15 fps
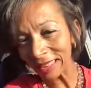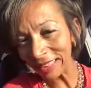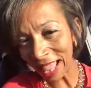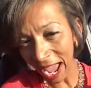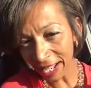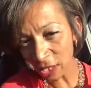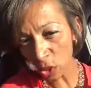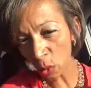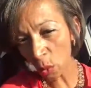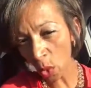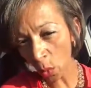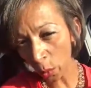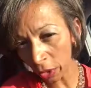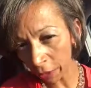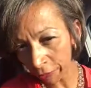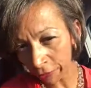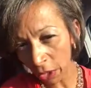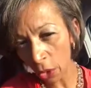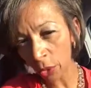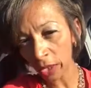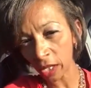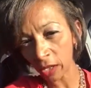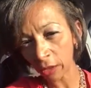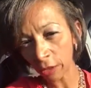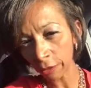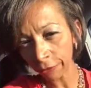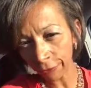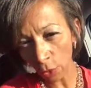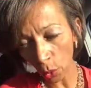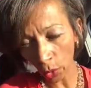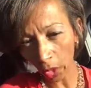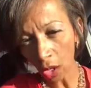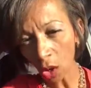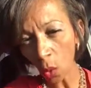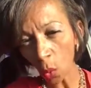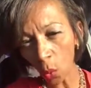That's what we are voting for,